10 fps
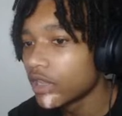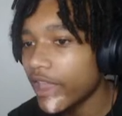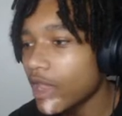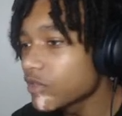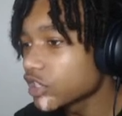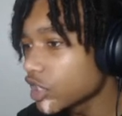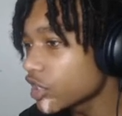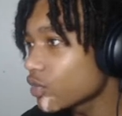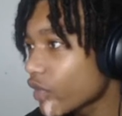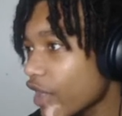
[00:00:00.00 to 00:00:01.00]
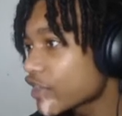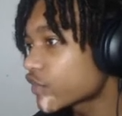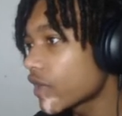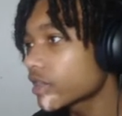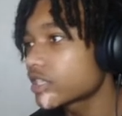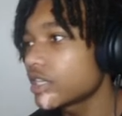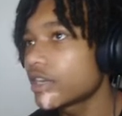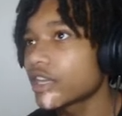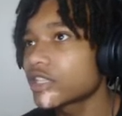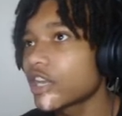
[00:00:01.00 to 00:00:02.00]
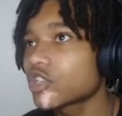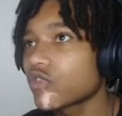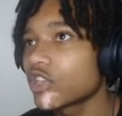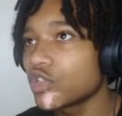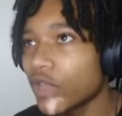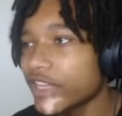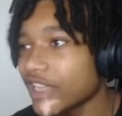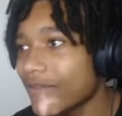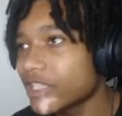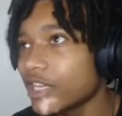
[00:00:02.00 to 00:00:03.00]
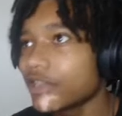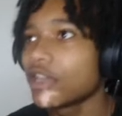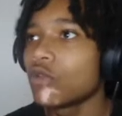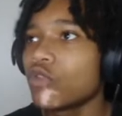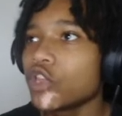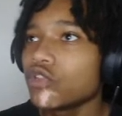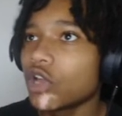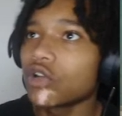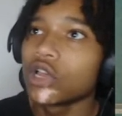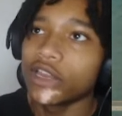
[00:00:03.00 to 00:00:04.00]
Like, it was literally rare as fuck to see a nigga setting screens. 2K17, what do you know?